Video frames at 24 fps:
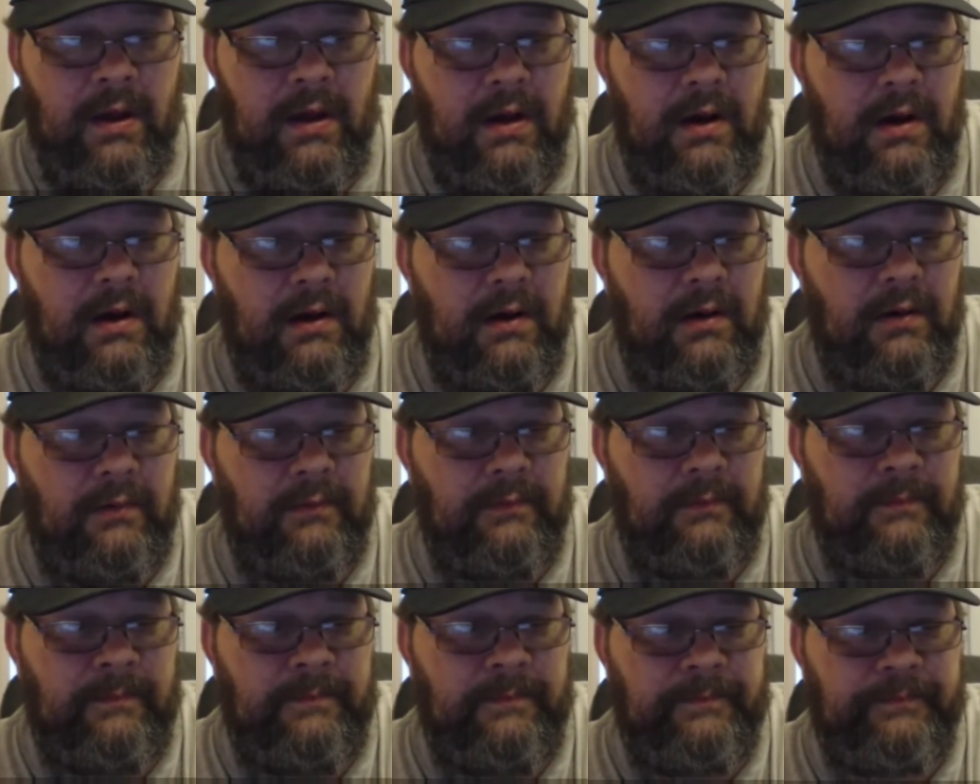
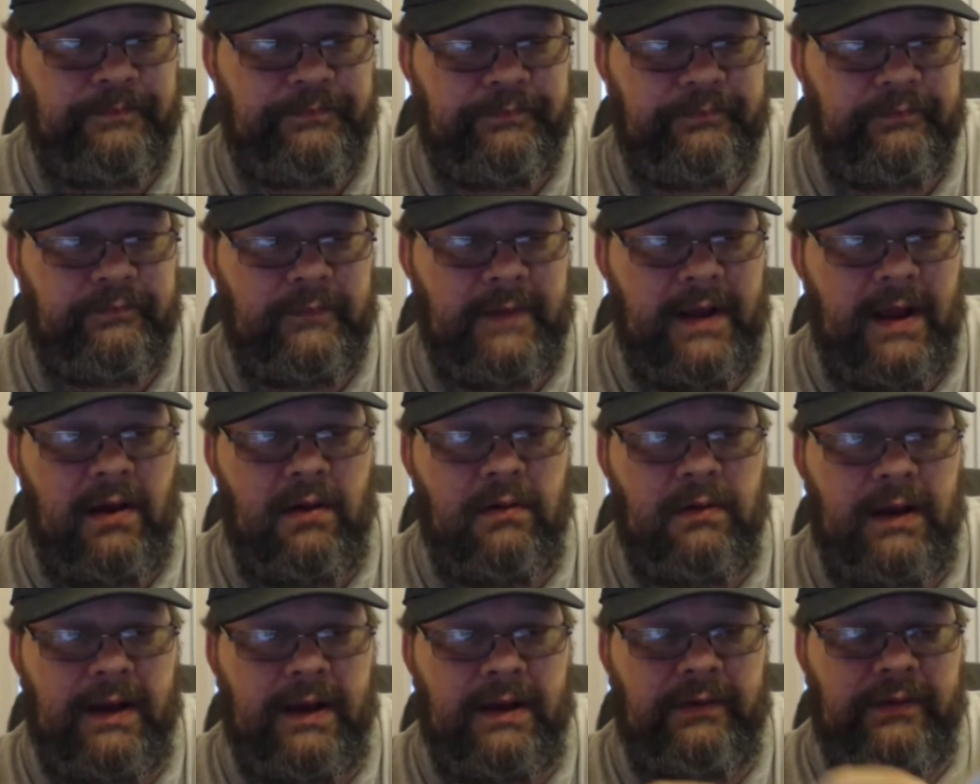Um,
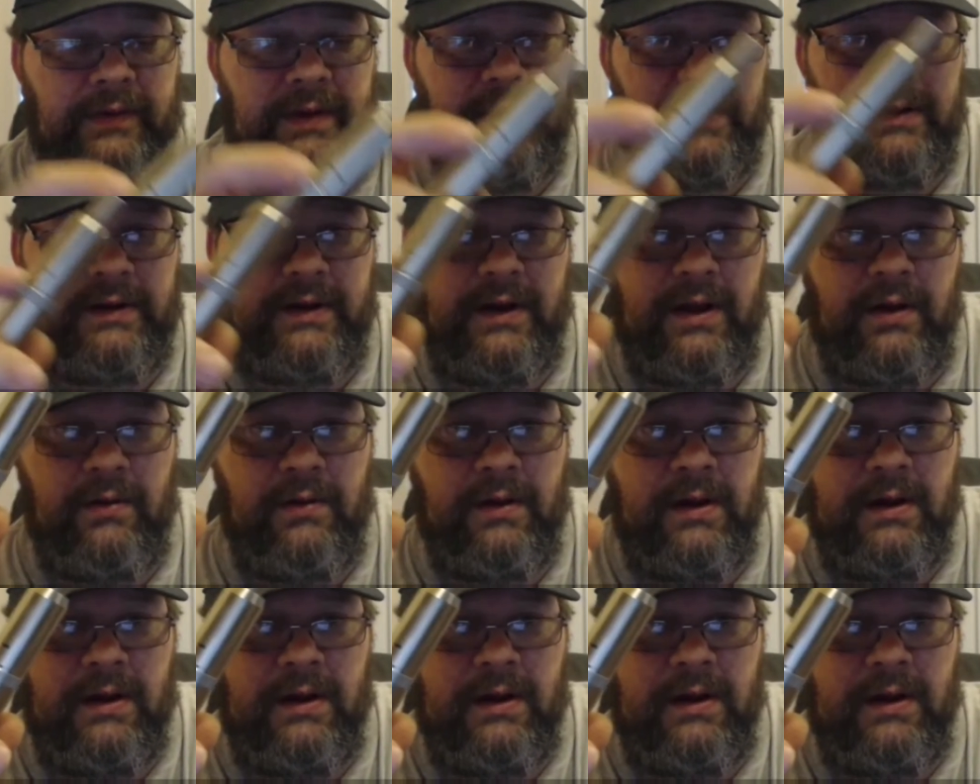now, like I said, you know,